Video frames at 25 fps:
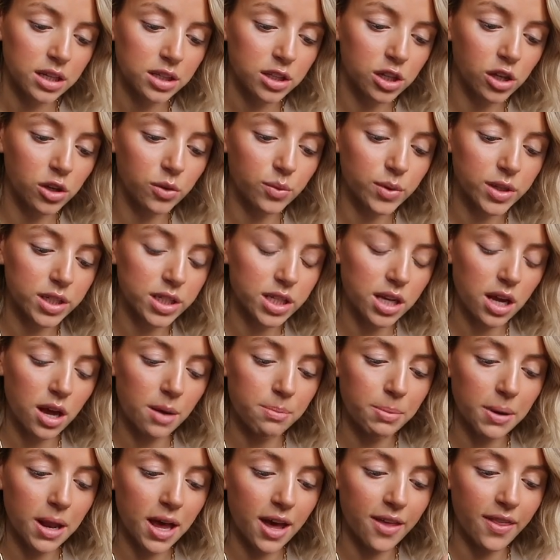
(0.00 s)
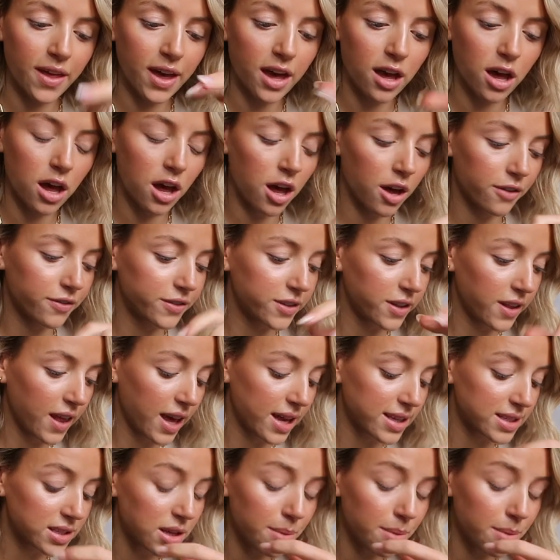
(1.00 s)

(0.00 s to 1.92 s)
you would apply that after that.